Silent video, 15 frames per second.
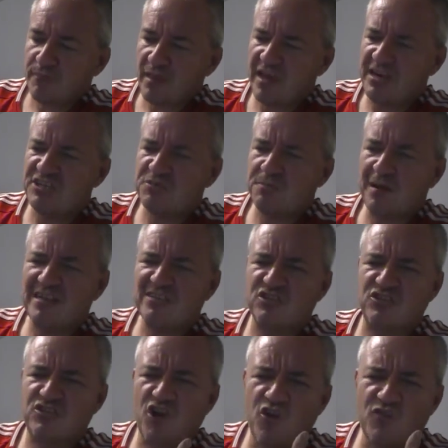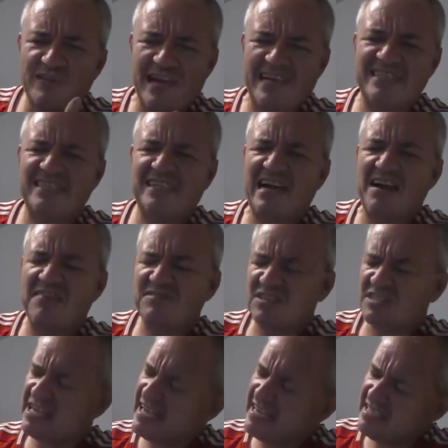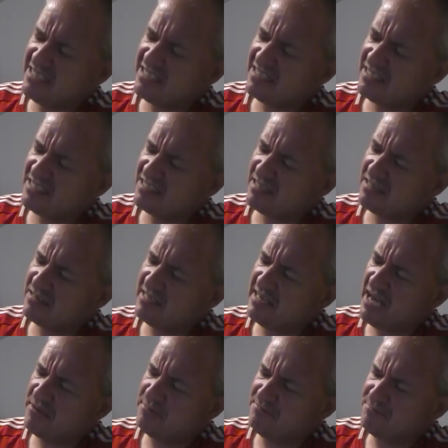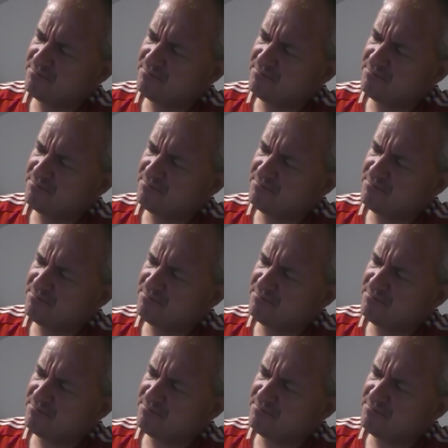And it's pleasant, no nasty aftertastes, you know.